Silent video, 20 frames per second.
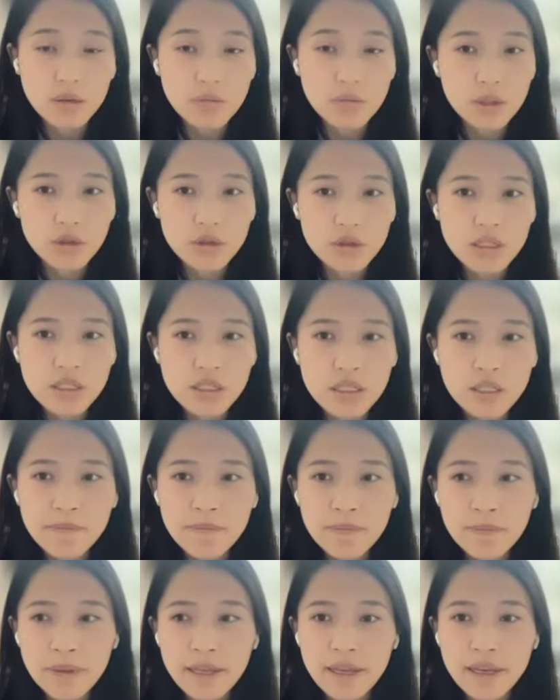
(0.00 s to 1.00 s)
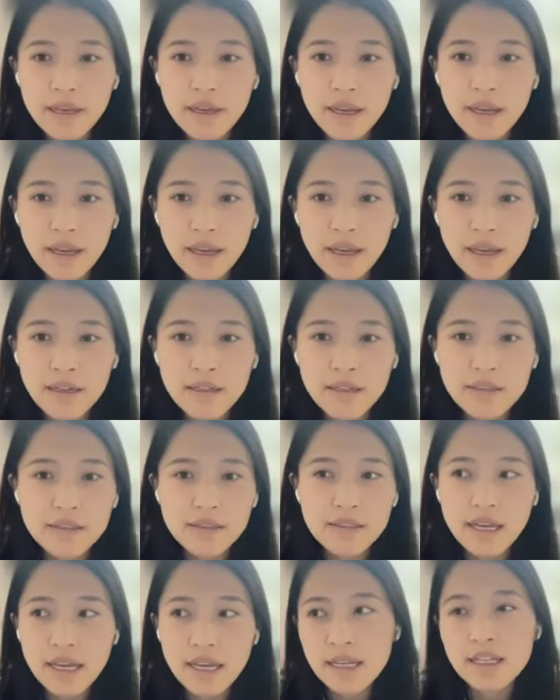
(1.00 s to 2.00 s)
community,
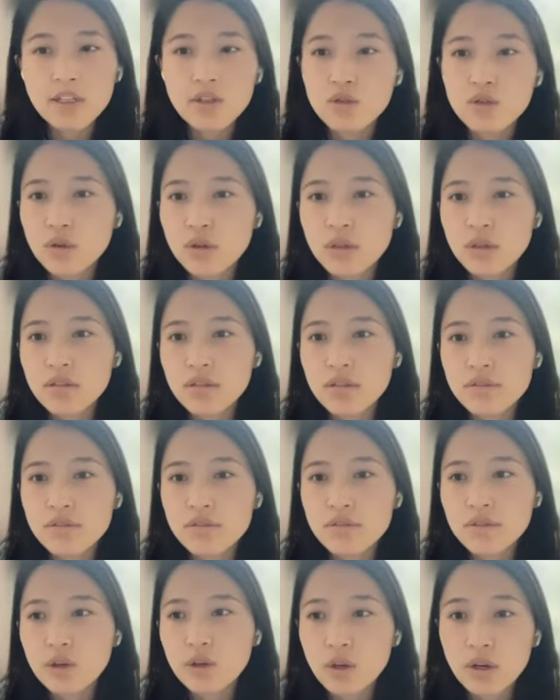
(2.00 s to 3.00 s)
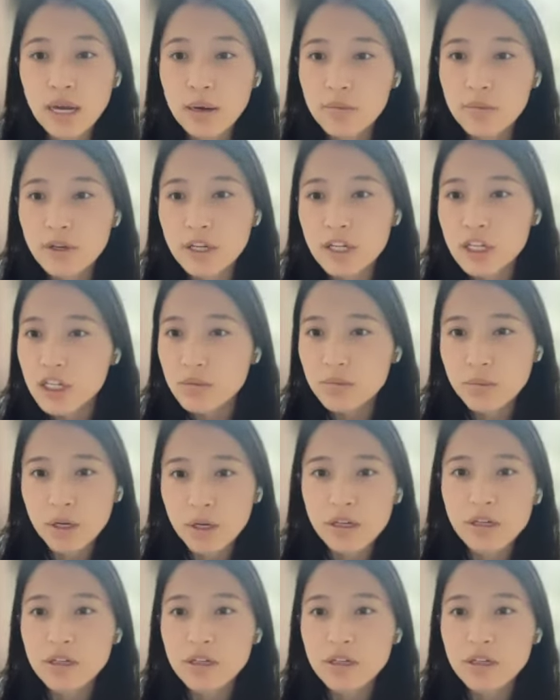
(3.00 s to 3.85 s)
and any sort of collaboration